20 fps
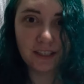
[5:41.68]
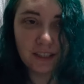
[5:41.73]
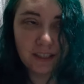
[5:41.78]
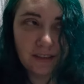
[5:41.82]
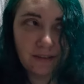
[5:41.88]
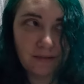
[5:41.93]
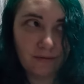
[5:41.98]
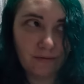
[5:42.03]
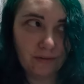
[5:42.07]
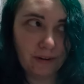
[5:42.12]

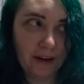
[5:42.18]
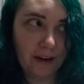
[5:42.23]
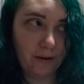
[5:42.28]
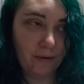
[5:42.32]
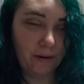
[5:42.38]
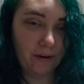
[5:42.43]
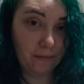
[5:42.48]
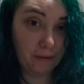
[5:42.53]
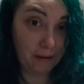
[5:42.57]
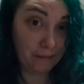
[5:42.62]
just wreck
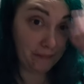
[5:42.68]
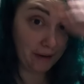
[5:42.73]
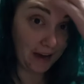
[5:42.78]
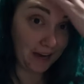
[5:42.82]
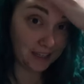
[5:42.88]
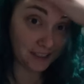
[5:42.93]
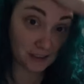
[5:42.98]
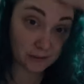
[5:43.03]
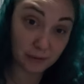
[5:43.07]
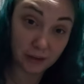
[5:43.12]
one of my
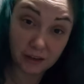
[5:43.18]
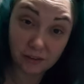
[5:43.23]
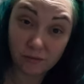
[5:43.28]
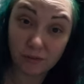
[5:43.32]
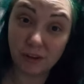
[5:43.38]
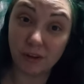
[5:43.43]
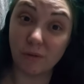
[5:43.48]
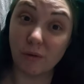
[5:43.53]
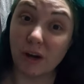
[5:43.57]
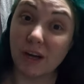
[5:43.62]
masks, but I didn't
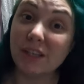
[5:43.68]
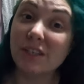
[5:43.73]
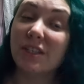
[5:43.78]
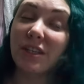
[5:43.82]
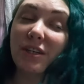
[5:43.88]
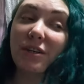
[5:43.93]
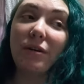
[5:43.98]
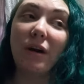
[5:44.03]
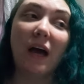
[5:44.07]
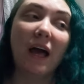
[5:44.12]
really want
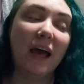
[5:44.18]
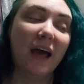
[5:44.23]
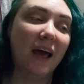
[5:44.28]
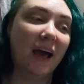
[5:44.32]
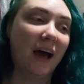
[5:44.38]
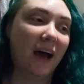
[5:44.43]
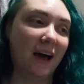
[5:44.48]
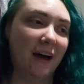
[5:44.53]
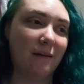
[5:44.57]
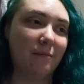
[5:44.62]
to.
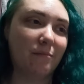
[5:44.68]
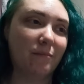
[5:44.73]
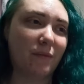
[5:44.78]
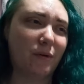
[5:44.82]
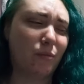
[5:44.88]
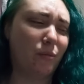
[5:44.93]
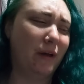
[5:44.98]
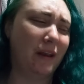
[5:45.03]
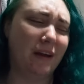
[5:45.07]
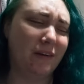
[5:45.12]

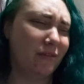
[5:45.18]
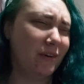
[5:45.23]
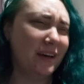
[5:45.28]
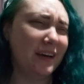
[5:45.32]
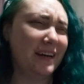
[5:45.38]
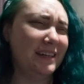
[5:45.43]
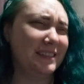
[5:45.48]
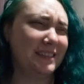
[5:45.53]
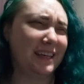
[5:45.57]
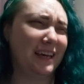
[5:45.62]
When I
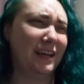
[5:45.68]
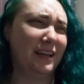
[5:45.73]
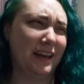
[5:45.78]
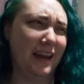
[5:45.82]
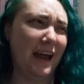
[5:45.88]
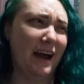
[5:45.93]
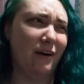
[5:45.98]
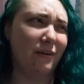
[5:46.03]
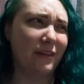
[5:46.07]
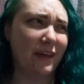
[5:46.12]
realized, like,
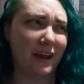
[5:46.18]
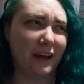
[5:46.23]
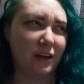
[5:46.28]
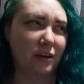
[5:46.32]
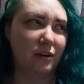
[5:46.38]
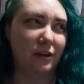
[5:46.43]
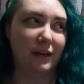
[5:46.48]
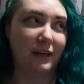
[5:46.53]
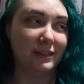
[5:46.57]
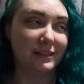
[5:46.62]
now that I
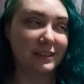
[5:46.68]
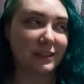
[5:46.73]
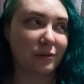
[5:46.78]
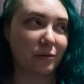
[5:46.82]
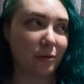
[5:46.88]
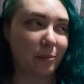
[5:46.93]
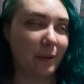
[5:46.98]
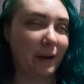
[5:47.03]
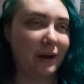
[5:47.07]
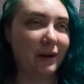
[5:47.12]
could easily
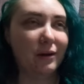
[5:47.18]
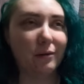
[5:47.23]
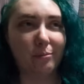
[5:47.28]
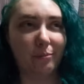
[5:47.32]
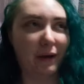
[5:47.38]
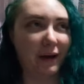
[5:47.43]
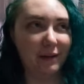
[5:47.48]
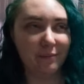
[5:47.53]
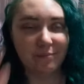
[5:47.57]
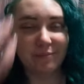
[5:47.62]
repair it,
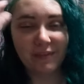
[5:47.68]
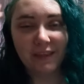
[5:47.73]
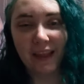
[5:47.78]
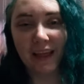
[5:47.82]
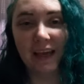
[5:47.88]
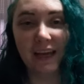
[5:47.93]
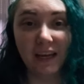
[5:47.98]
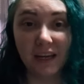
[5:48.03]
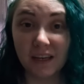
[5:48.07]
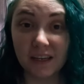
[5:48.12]
but
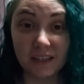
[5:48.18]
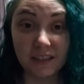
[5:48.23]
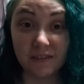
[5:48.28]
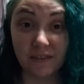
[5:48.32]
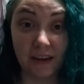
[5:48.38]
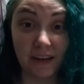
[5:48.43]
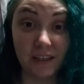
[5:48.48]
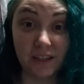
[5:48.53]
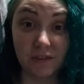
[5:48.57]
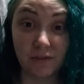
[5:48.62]
it's
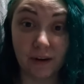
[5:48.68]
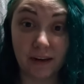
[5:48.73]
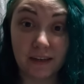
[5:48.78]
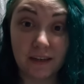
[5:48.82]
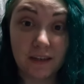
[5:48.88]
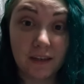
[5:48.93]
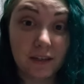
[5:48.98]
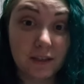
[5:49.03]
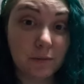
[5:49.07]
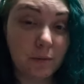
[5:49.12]
fine, I just
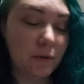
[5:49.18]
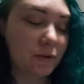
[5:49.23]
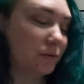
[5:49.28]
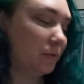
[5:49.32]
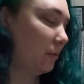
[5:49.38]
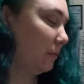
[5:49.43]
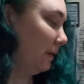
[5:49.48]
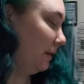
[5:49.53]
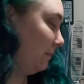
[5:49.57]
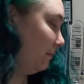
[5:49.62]
wrecked a
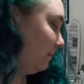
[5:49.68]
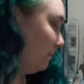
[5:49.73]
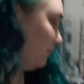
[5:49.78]
disposable one.